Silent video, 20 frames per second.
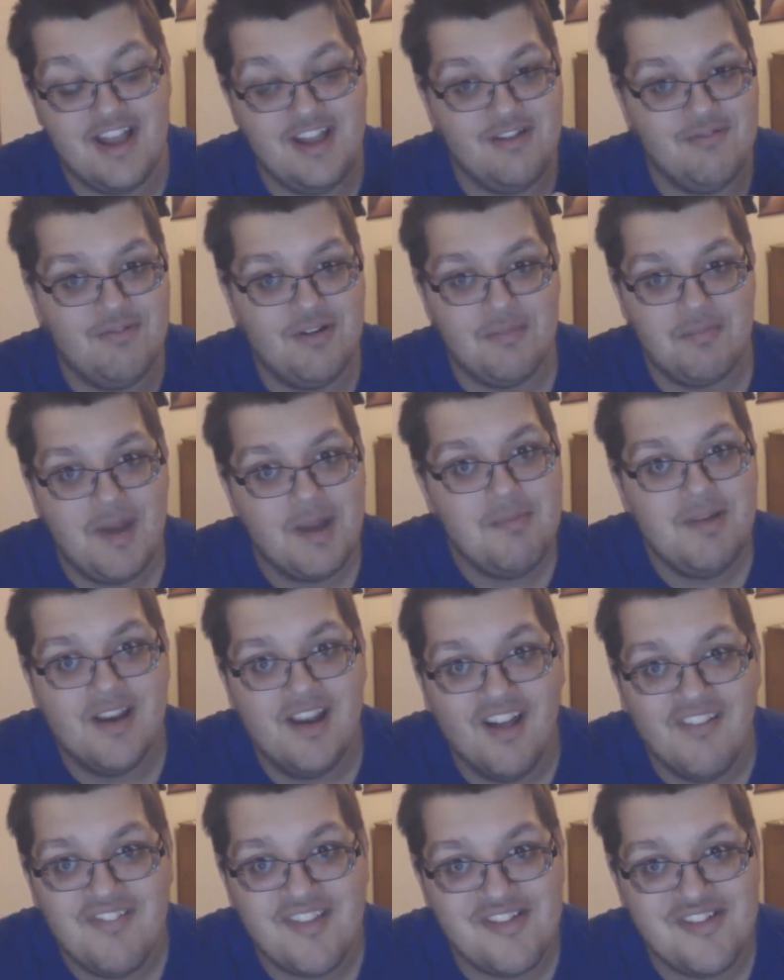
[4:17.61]
You would have made me
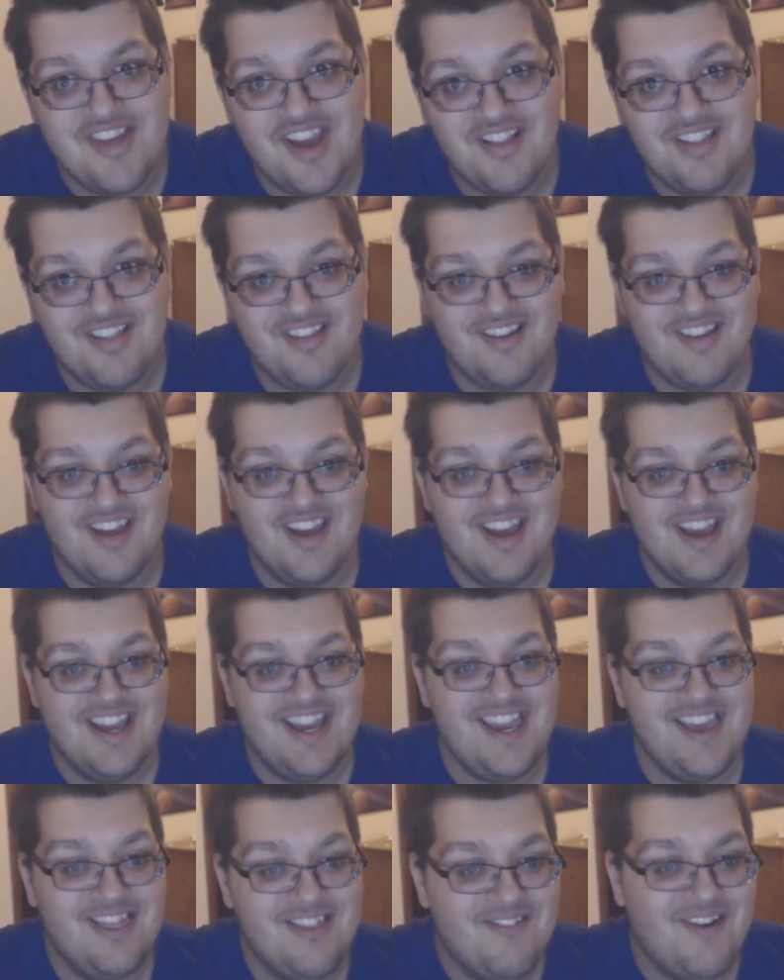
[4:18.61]
love this chapter,
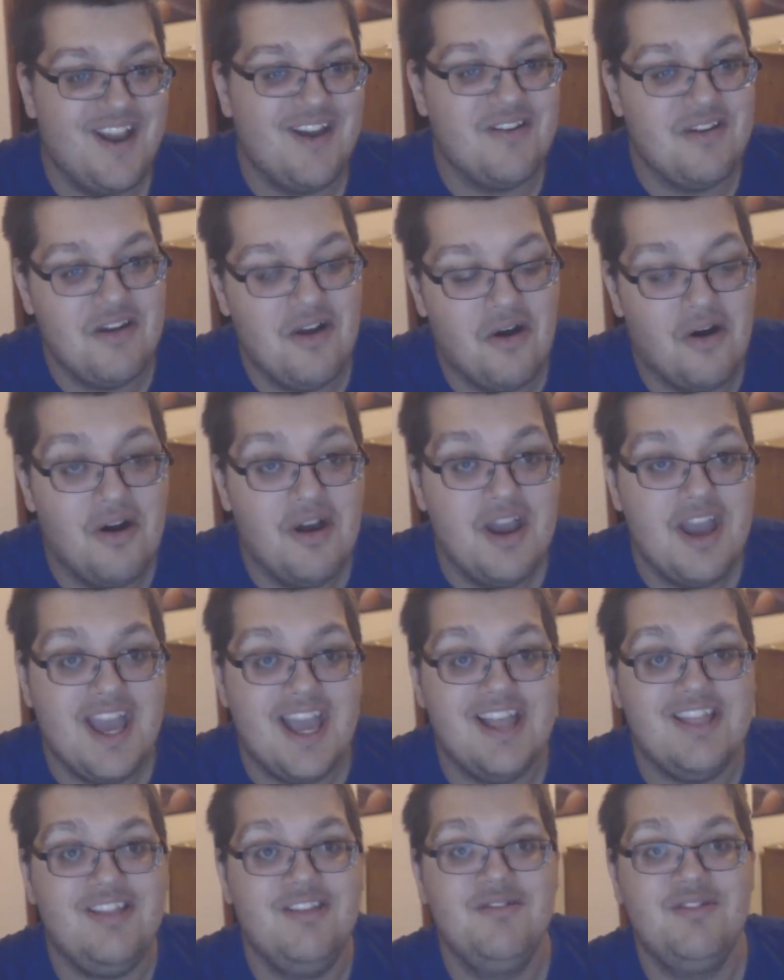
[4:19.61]
either way or not,
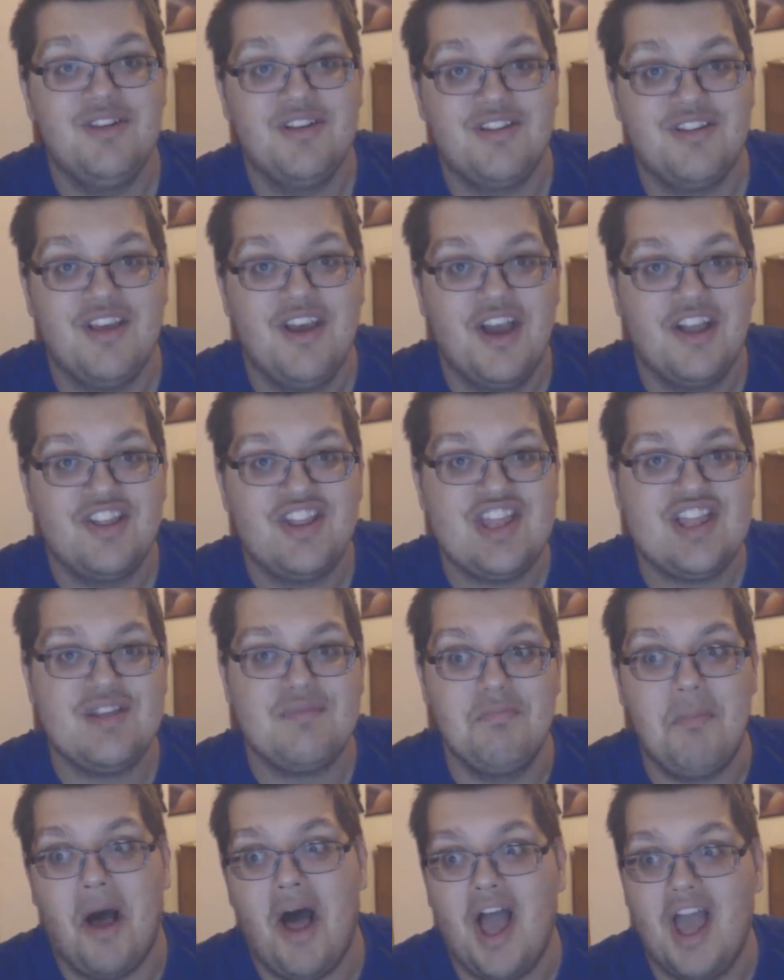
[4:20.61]
if you just
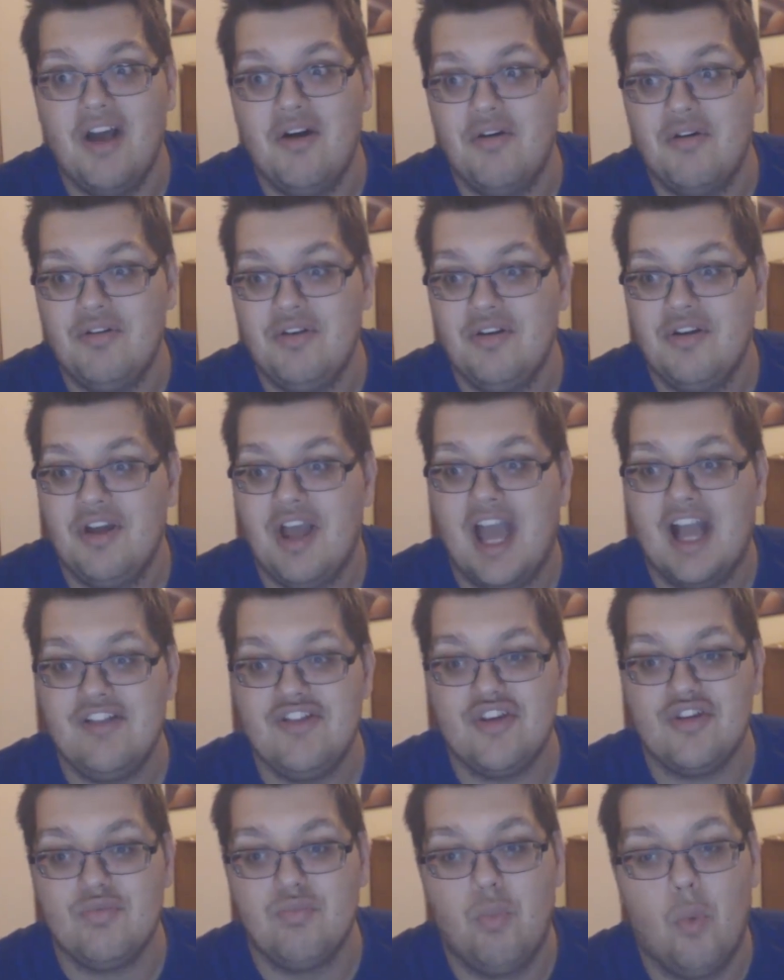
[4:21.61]
smiled
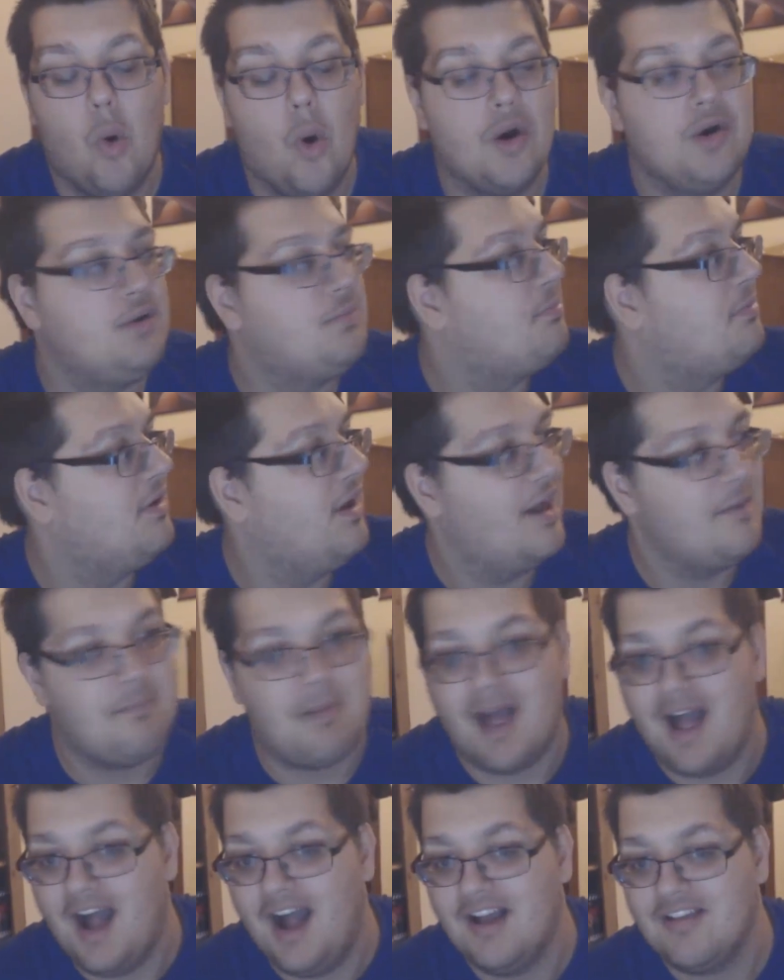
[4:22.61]
and just walked, like,
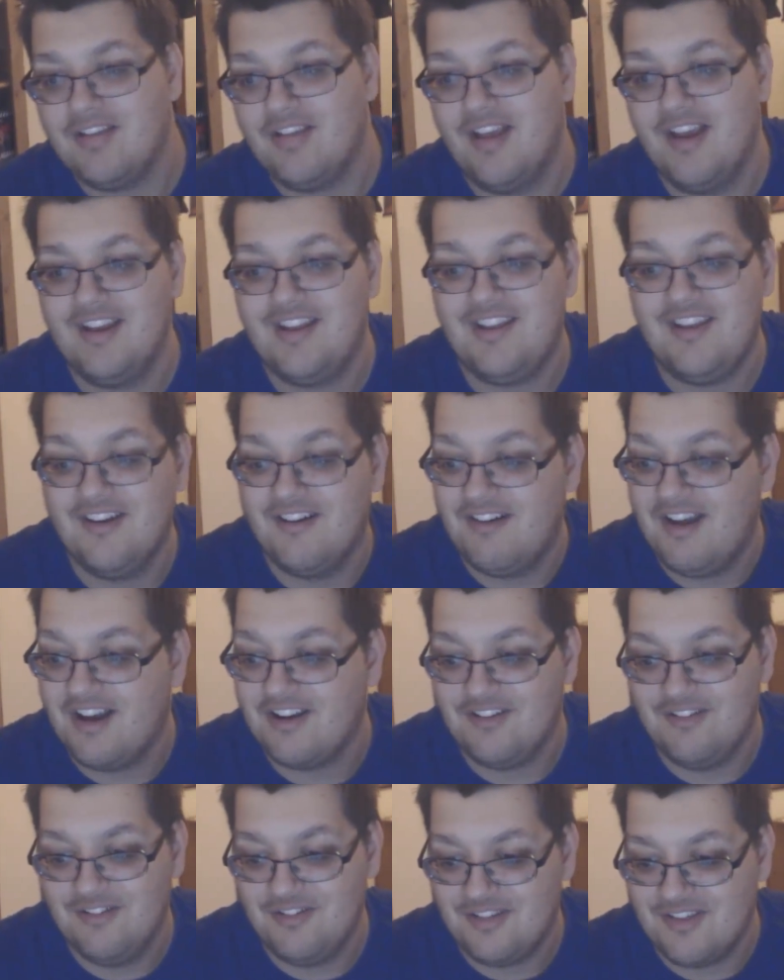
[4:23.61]
past, like,
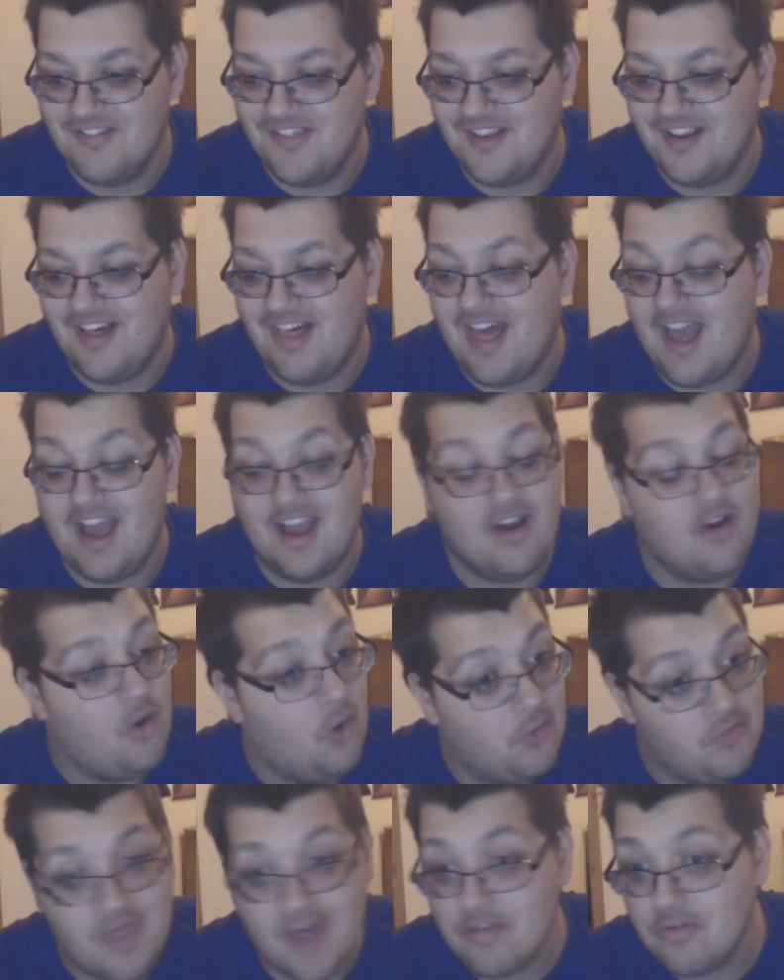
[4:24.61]
Kyoraku or something like that.
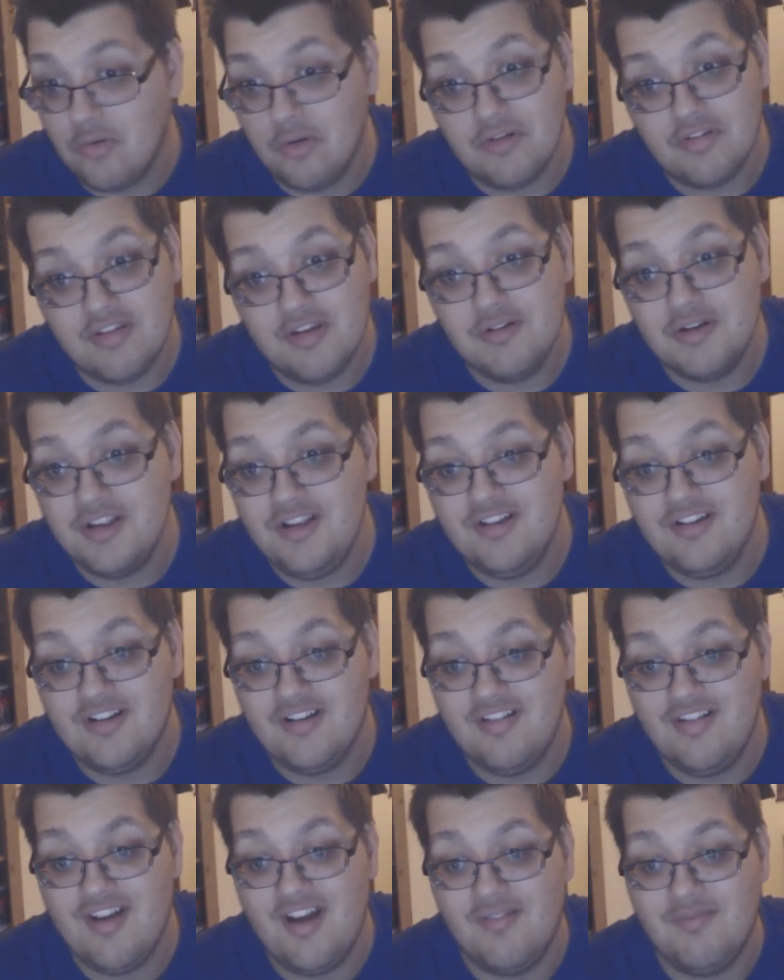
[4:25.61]
That's honestly what you
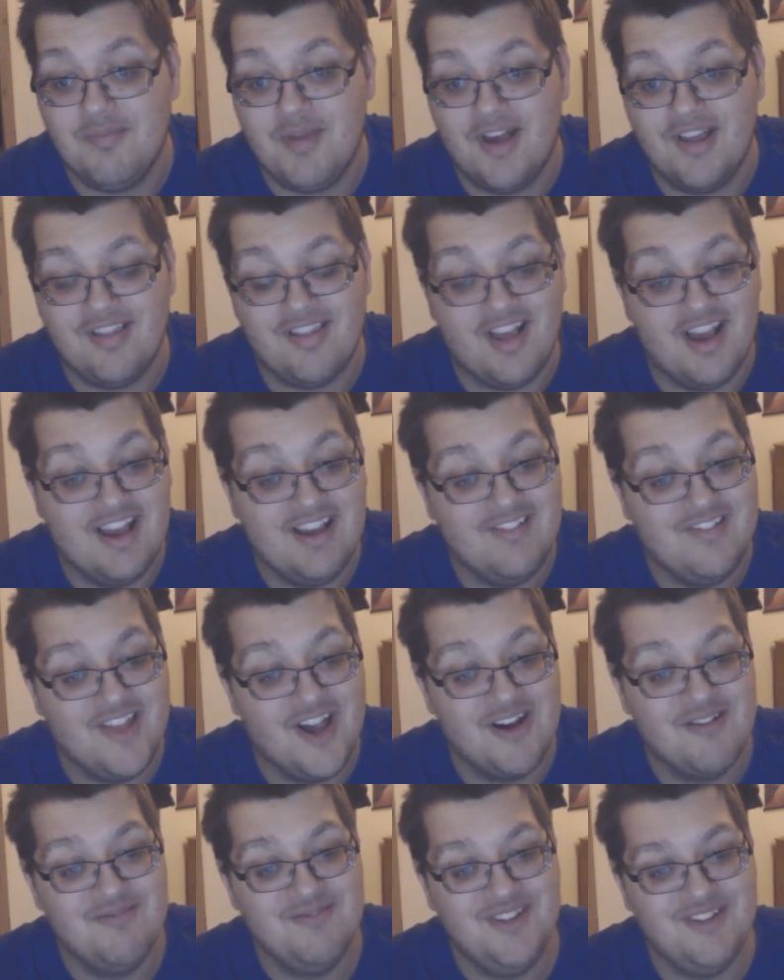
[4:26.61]
could have done, but it's like,
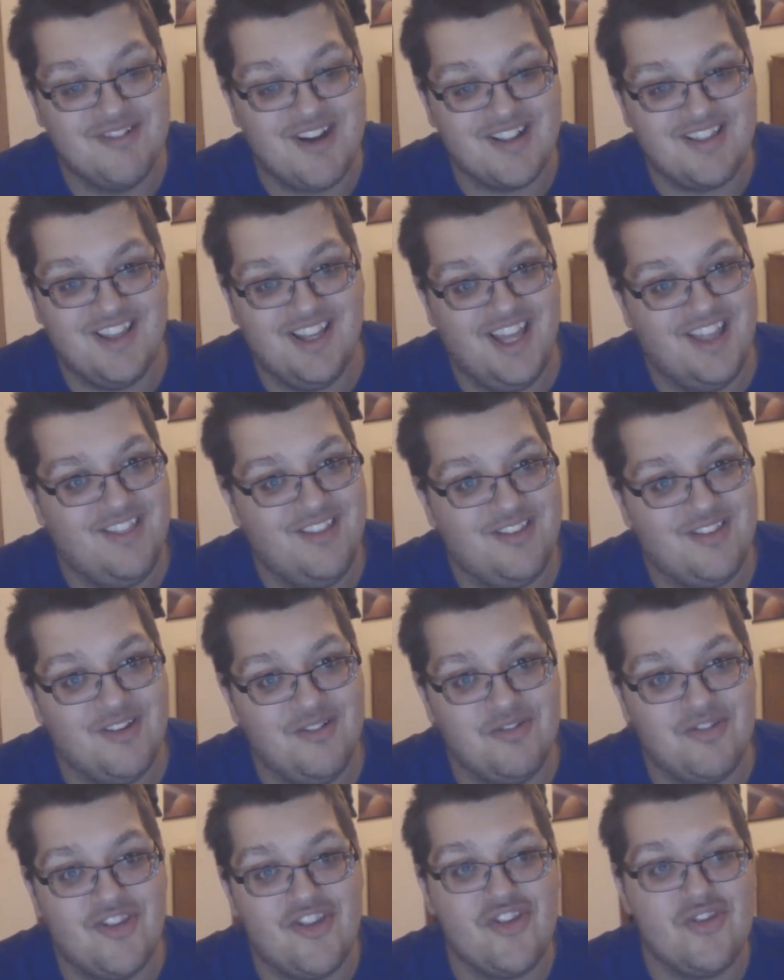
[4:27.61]
no, you had to give us
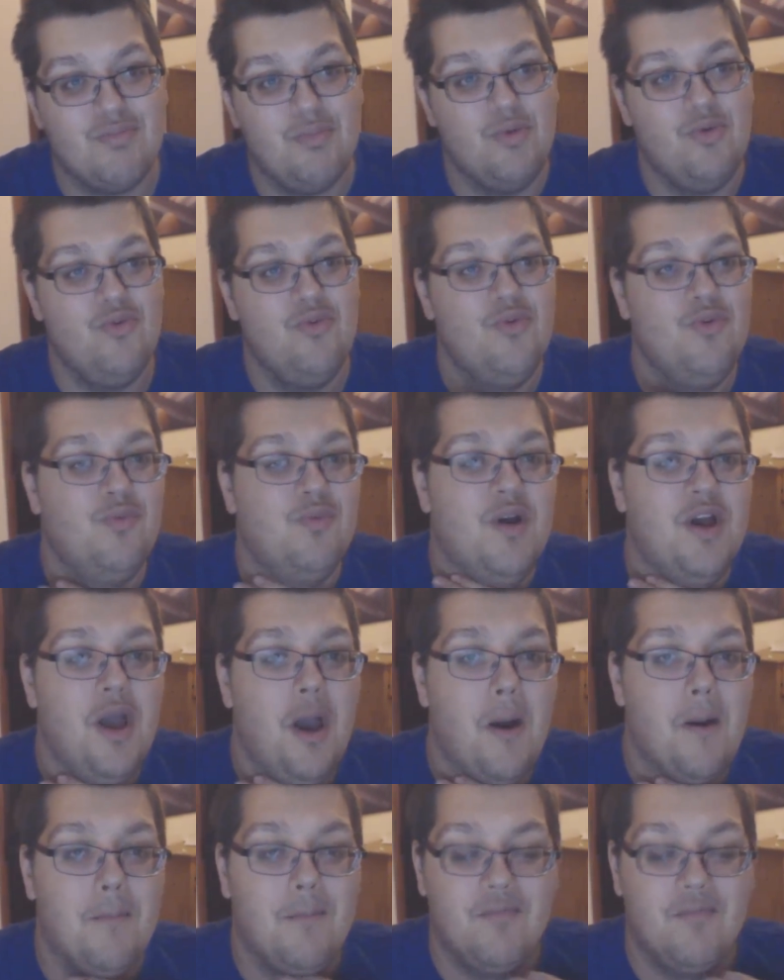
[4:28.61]
those smooth